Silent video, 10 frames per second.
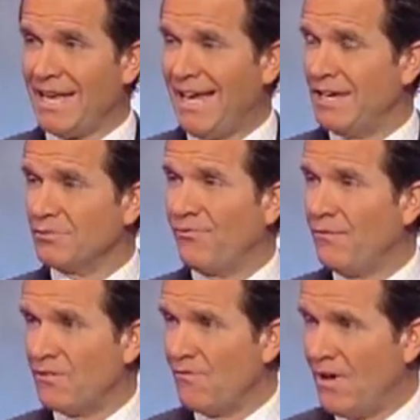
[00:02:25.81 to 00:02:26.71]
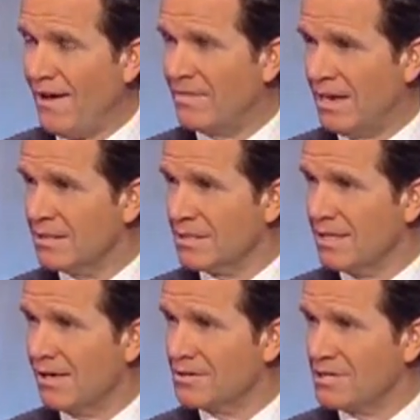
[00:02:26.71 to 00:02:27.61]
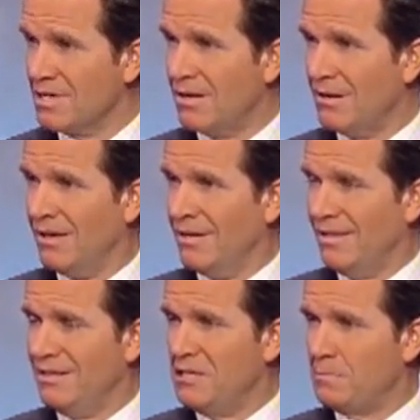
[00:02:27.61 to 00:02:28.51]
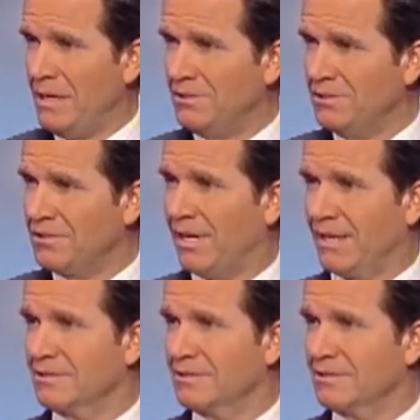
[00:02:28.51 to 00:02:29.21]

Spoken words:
to cash $55,000 a year in these pension checks.